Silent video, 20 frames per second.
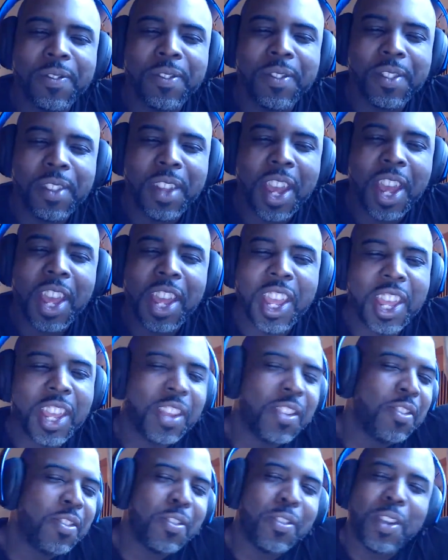Yeah, it
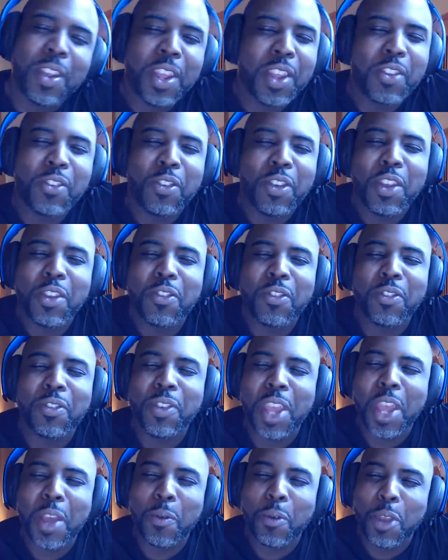
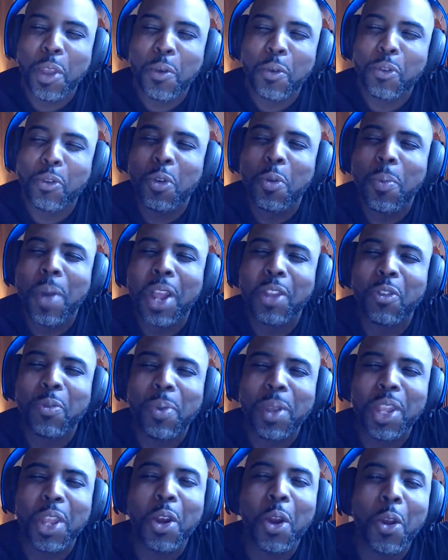was too much.
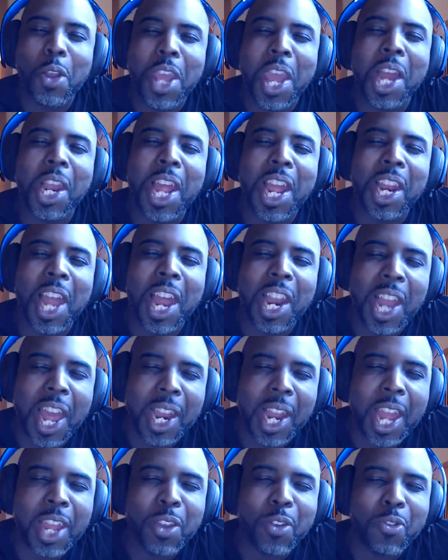But
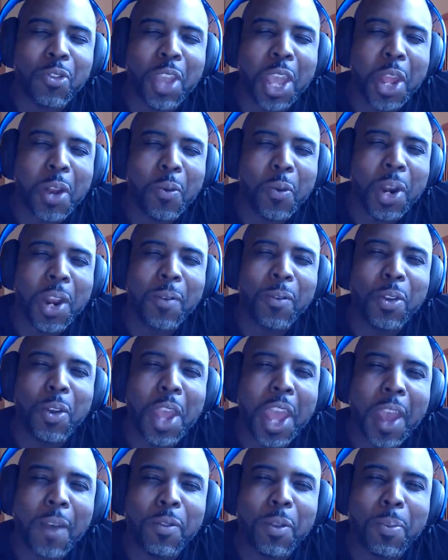like you said, whenever you
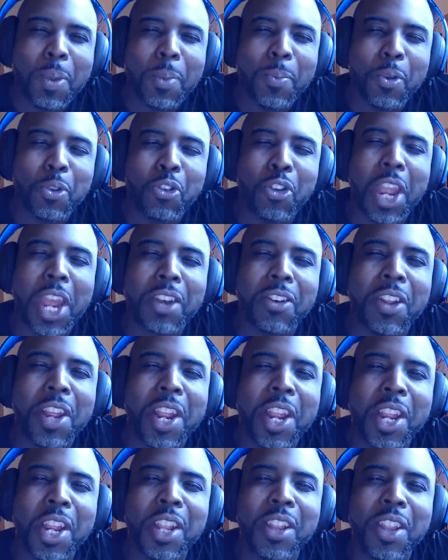have the people
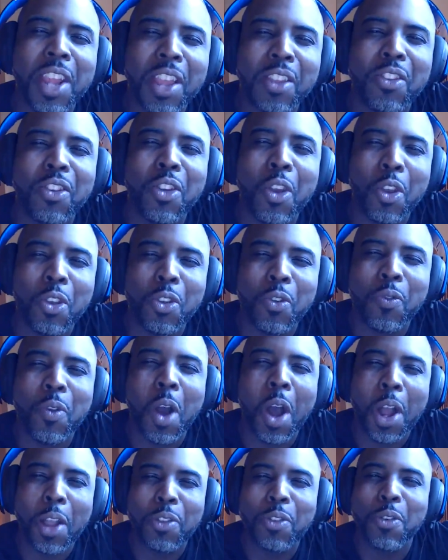chanting that you've
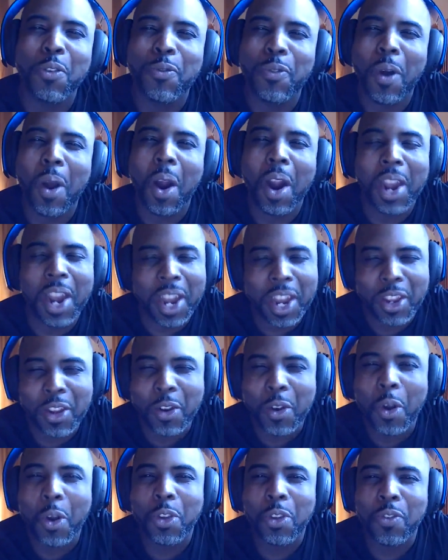gone too far, then
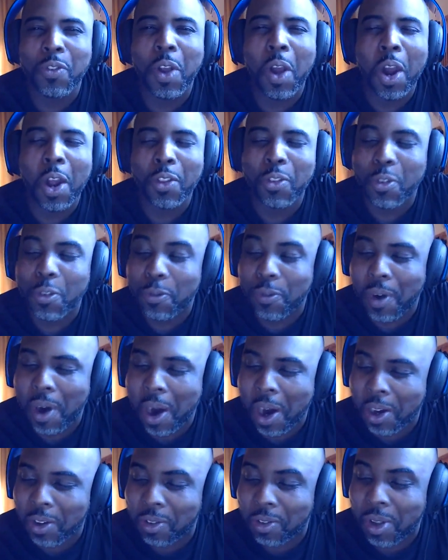you've gone too
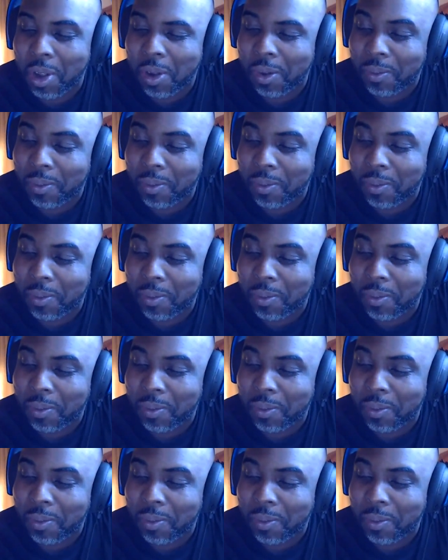far. So.